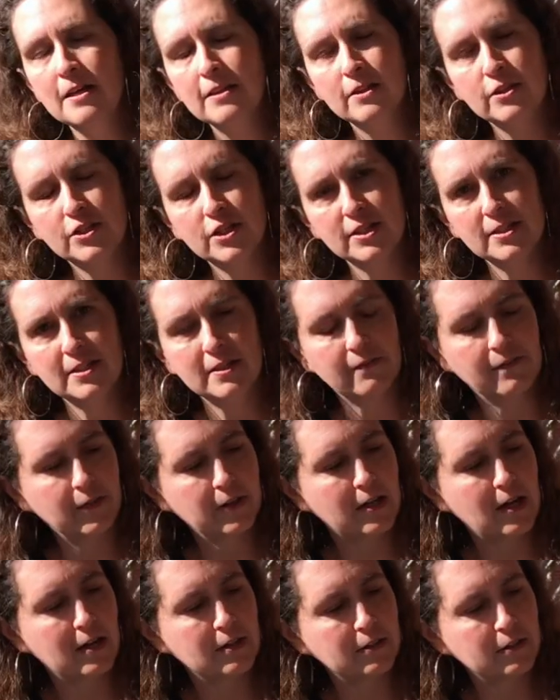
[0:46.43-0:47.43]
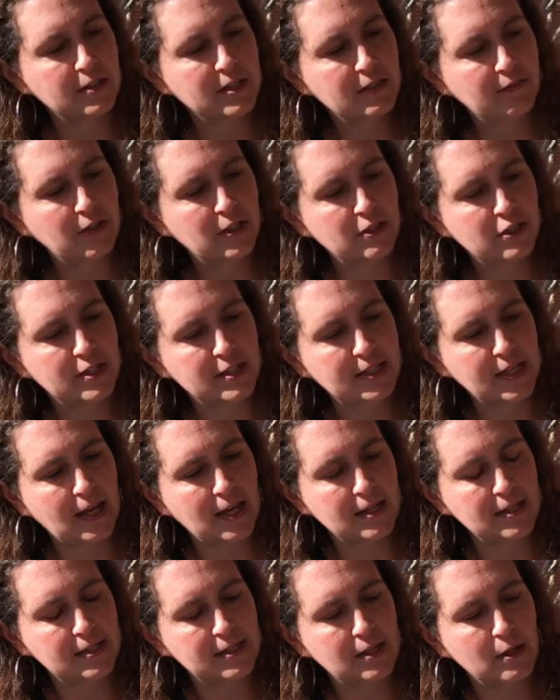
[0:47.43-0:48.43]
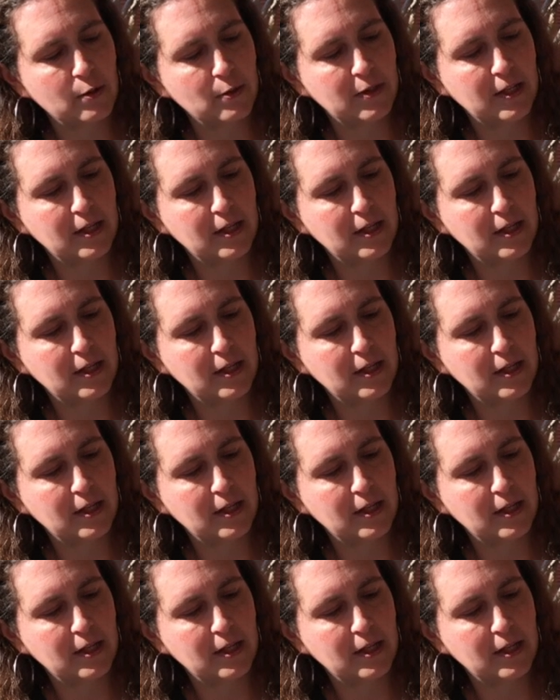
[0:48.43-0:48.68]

There's just different colors of each set so